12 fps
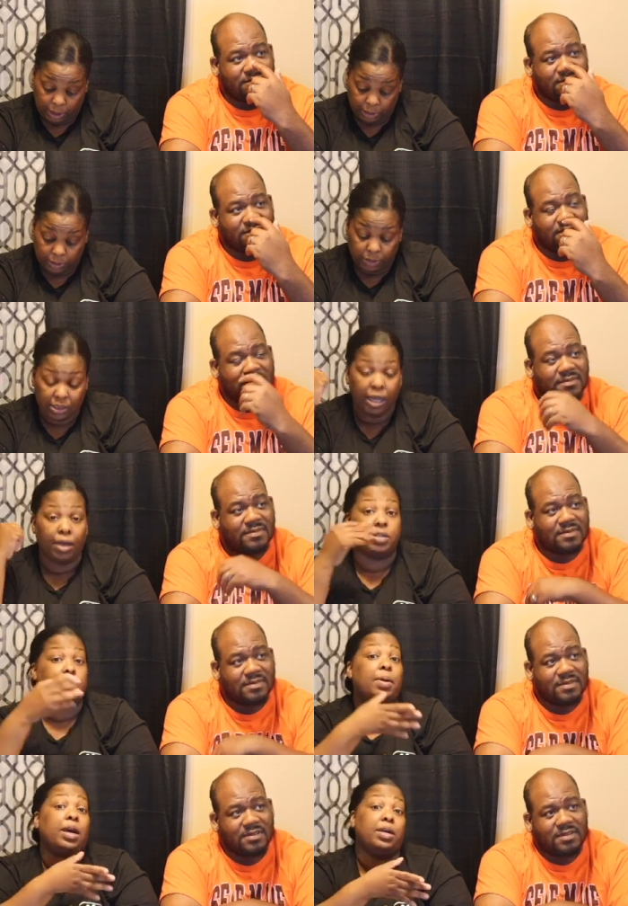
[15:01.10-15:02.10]
Speaker 1: go-to
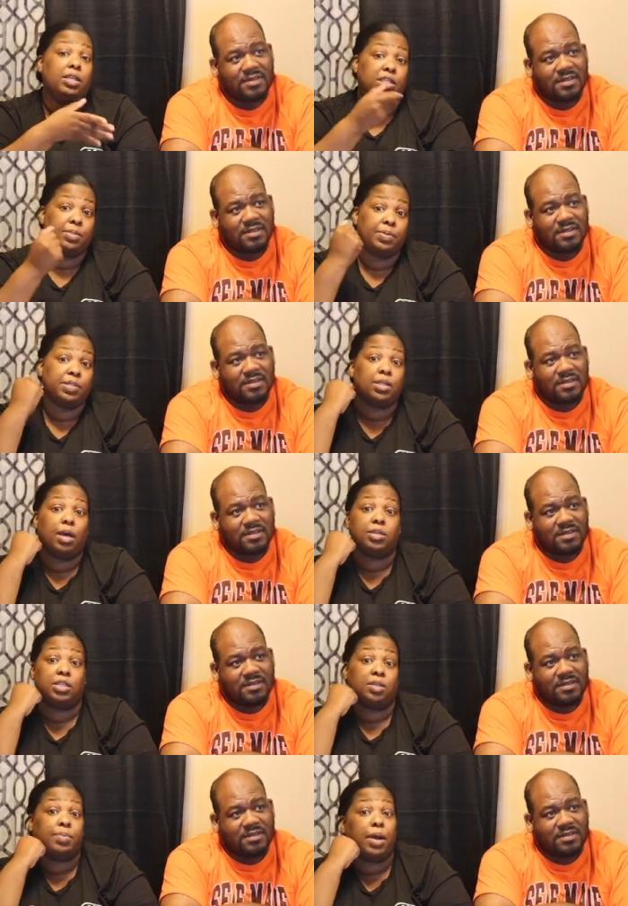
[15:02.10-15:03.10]
sauce? My husband's
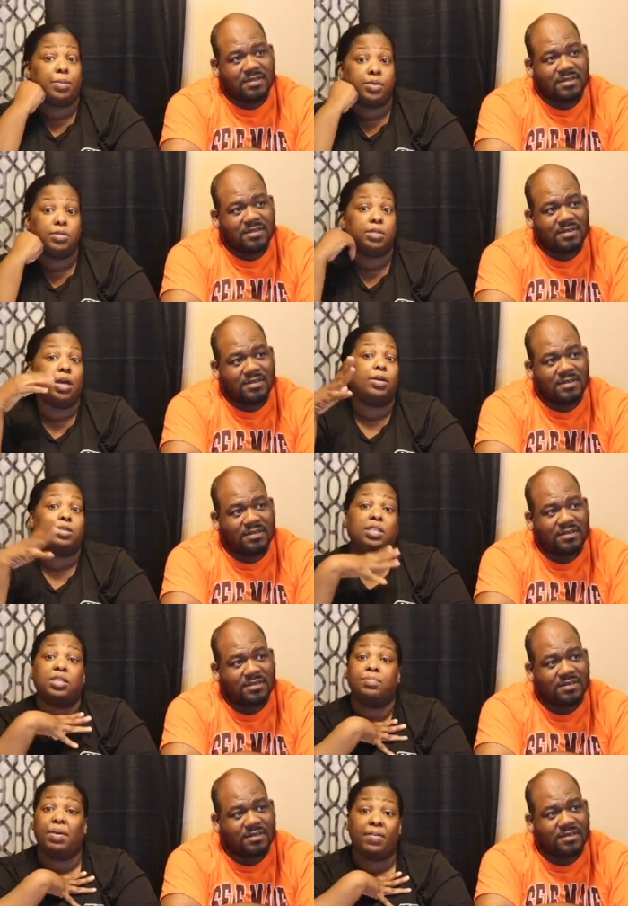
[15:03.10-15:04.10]
sauce. His barbecue sauce
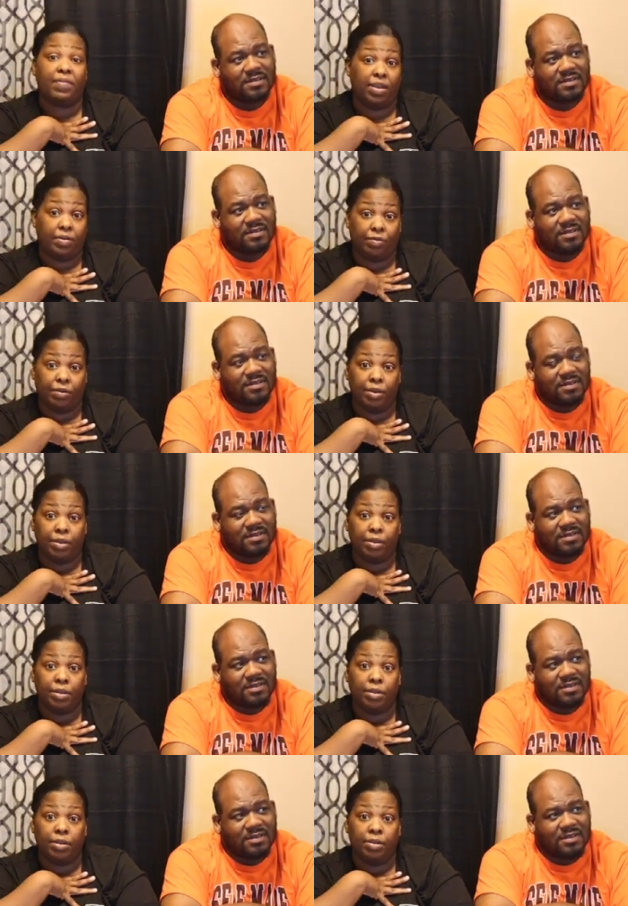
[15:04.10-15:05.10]
is my favorite.
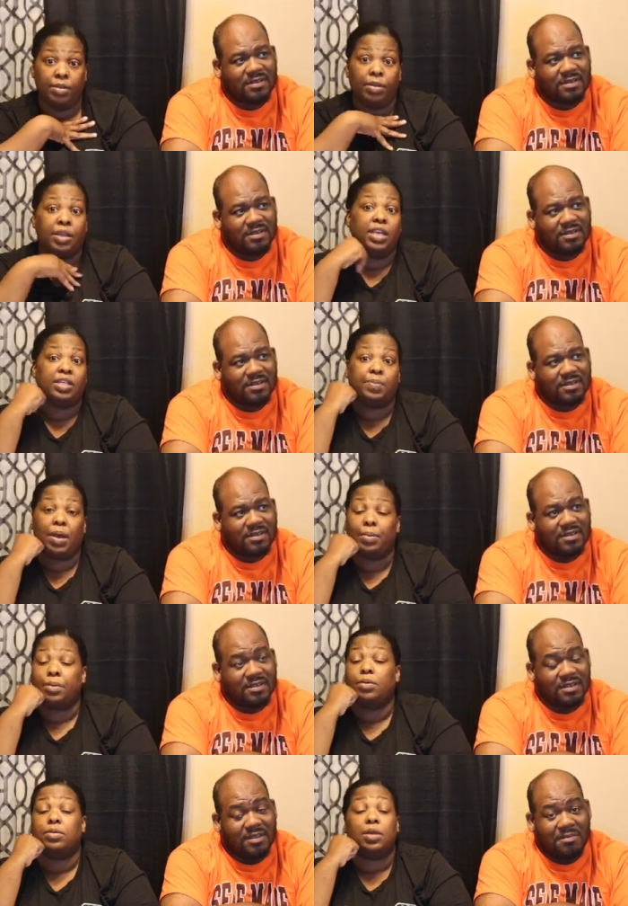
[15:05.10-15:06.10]
His
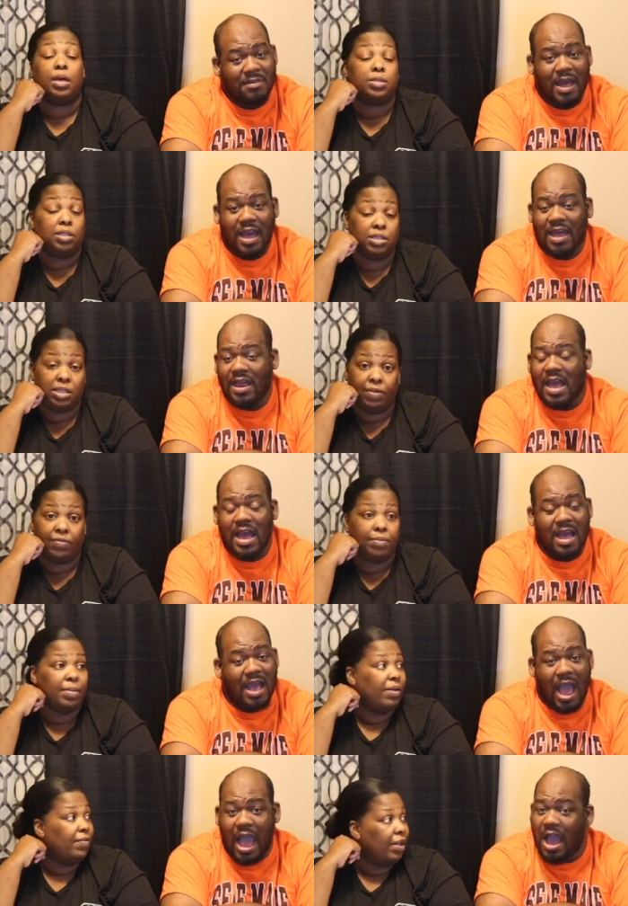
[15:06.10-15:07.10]
barbecue sauce is
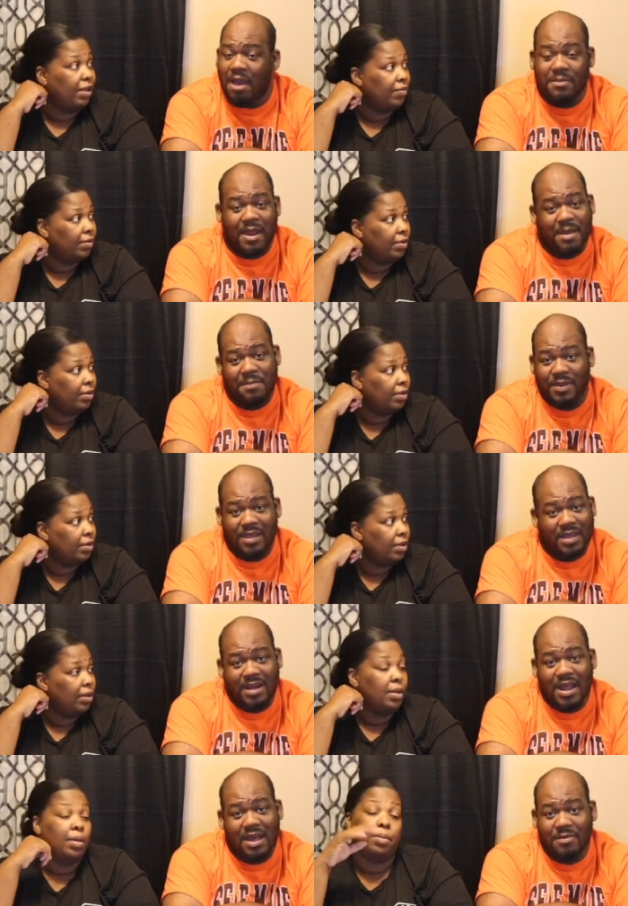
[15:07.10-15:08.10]
definitely my
Speaker 2: favorite. I'm not
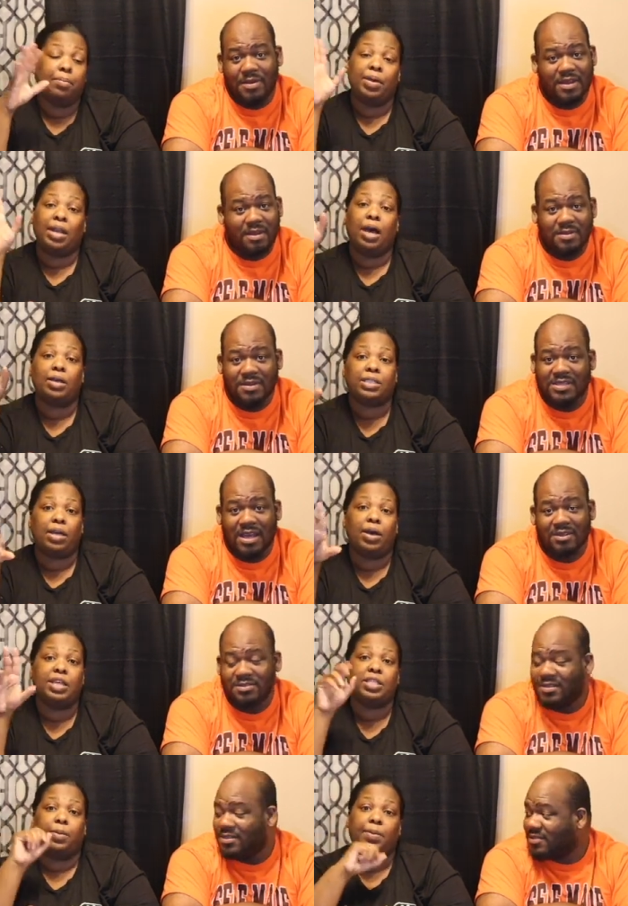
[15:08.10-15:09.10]
picking out
Speaker 1: when it comes to
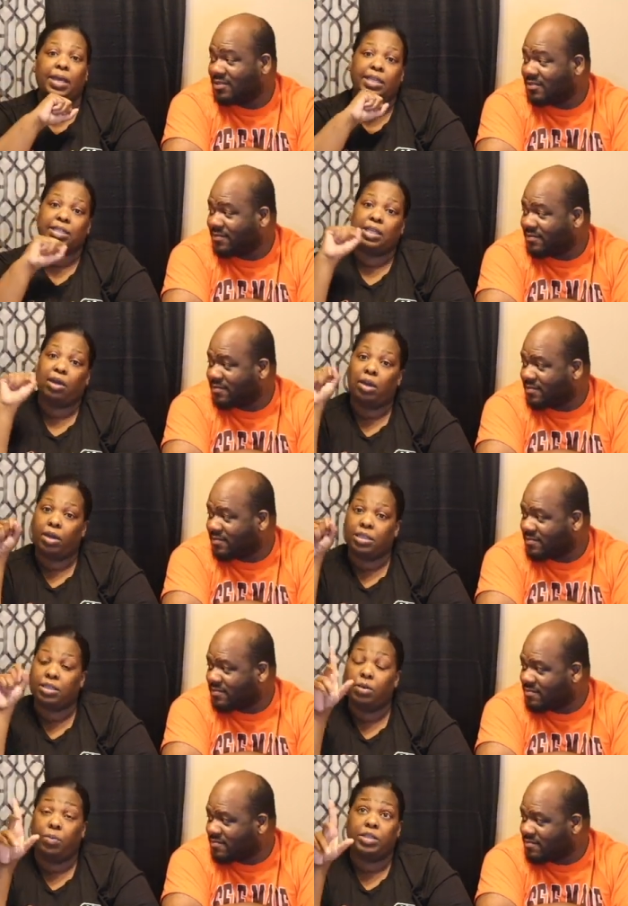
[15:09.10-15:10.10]
sauces. But also, it's a place in
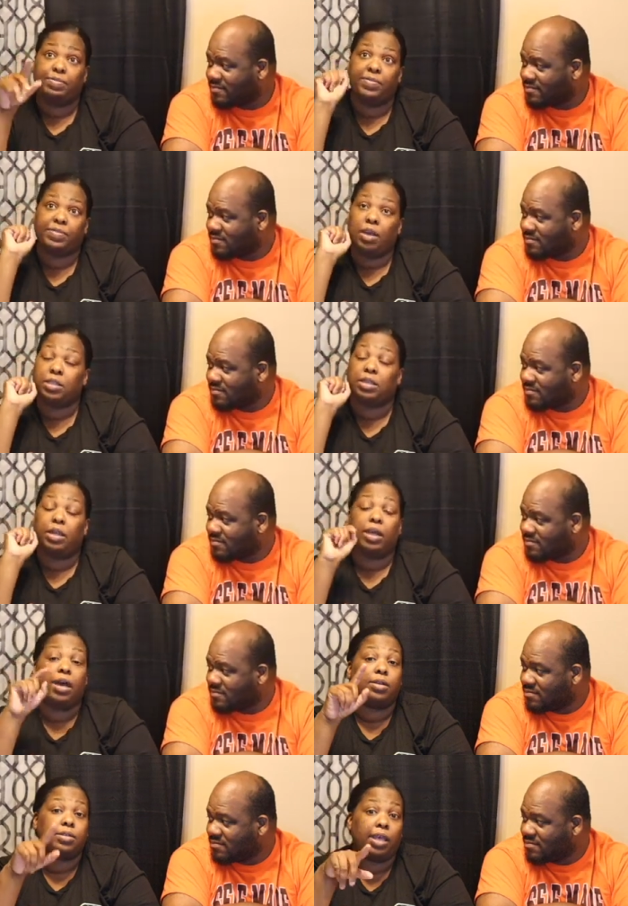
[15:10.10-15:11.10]
Arkansas, West Memphis, Arkansas,
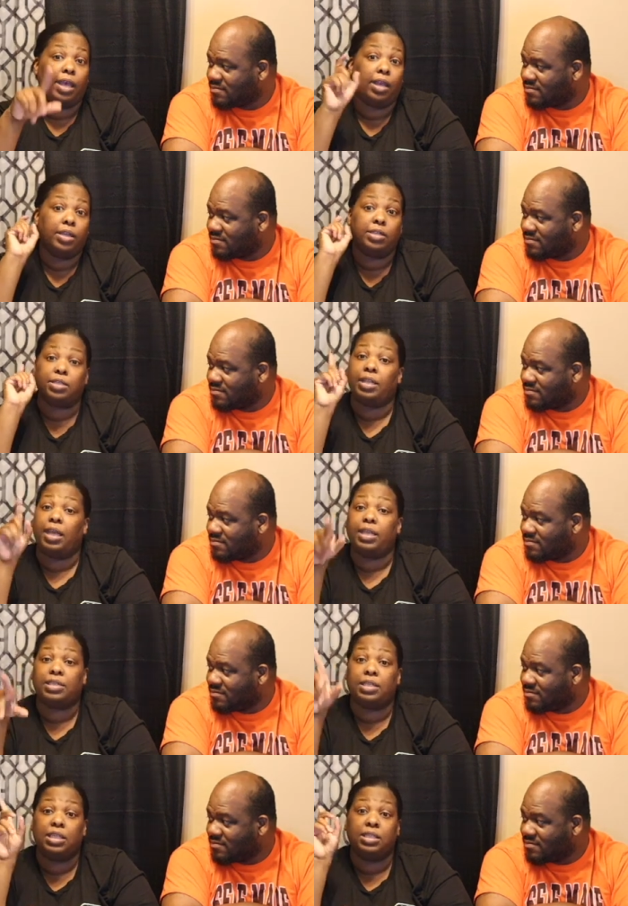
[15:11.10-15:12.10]
called Kelly's. They
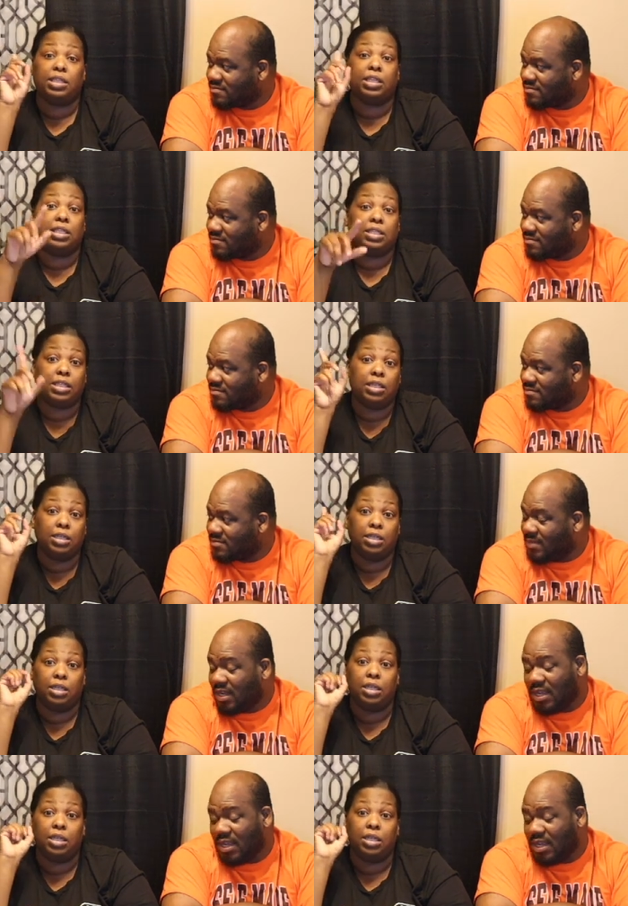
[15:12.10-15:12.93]
season it. It's good.